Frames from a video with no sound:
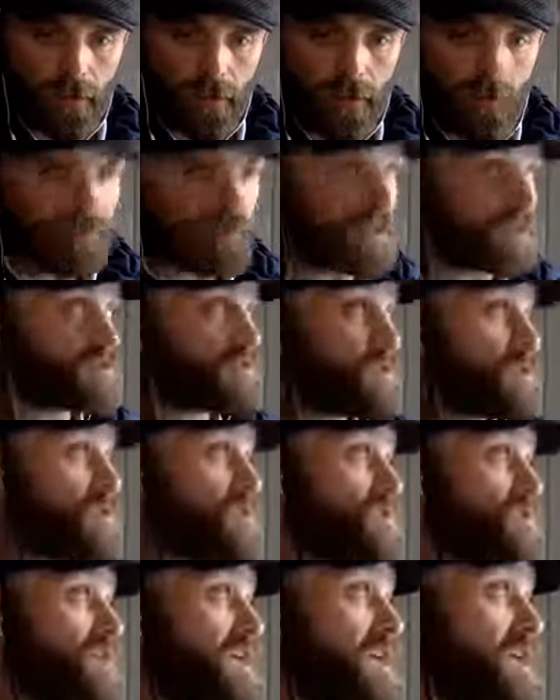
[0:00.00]
And that's what
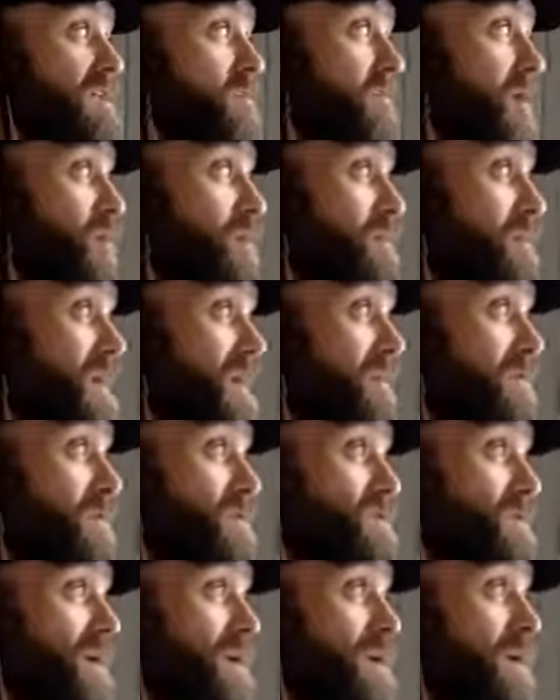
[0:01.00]
they're saying about me.
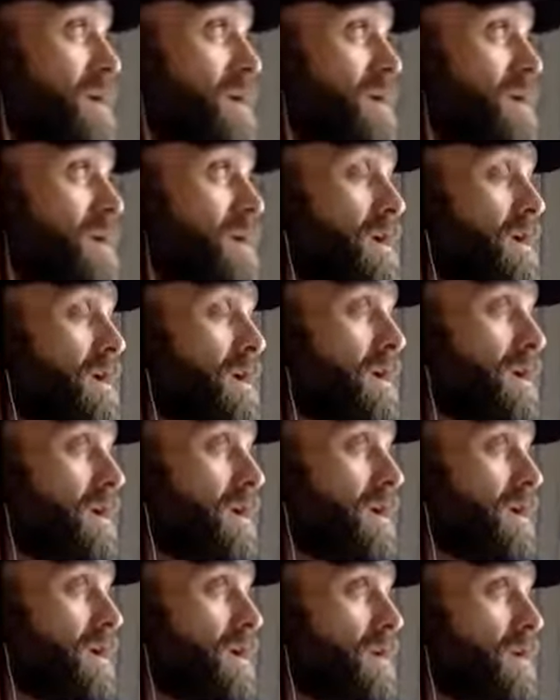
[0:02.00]
They're saying
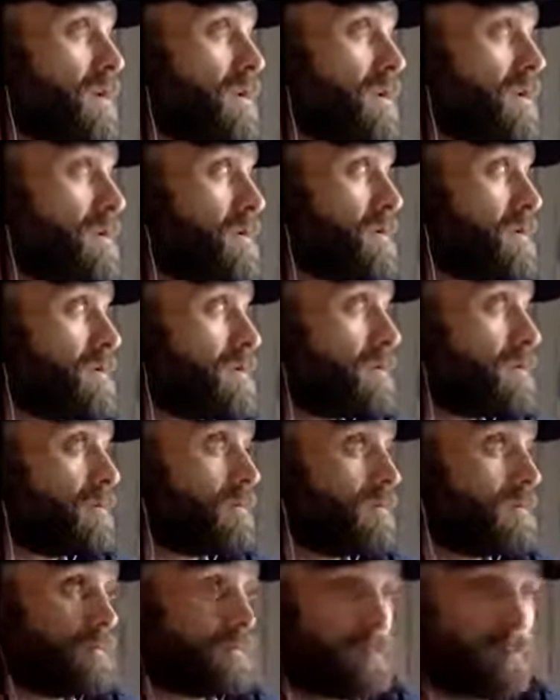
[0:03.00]
that
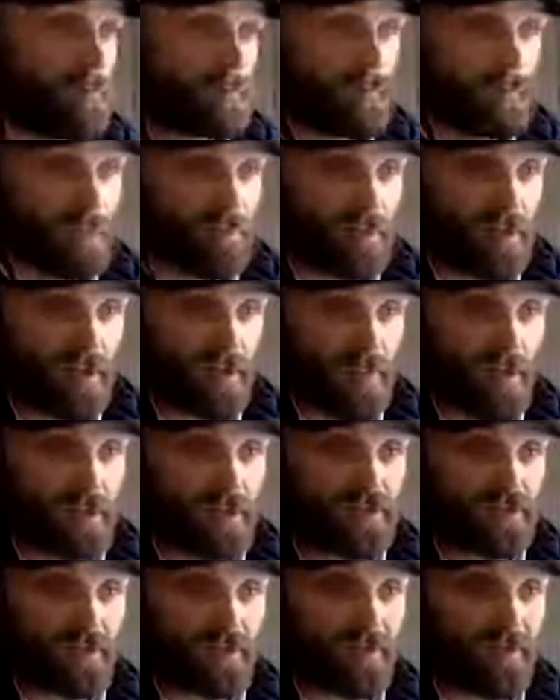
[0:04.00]
the
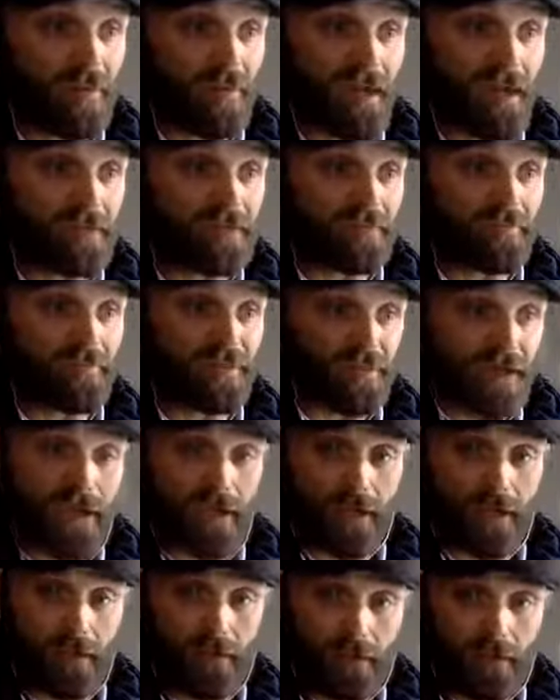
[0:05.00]
appearance of me makes them
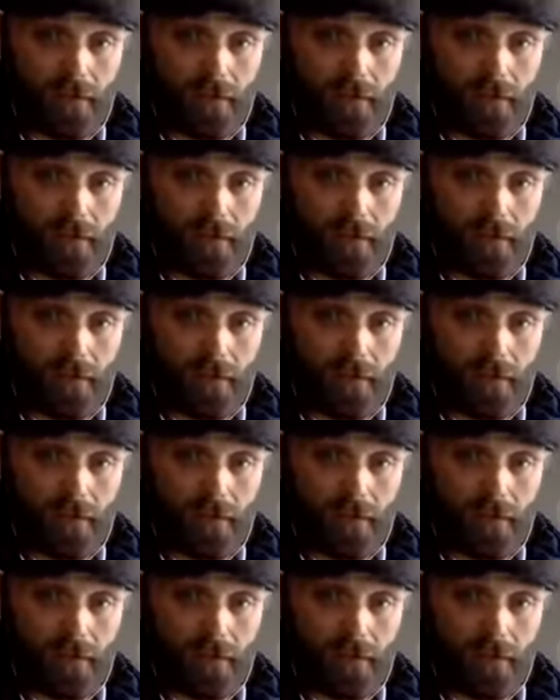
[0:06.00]
sick.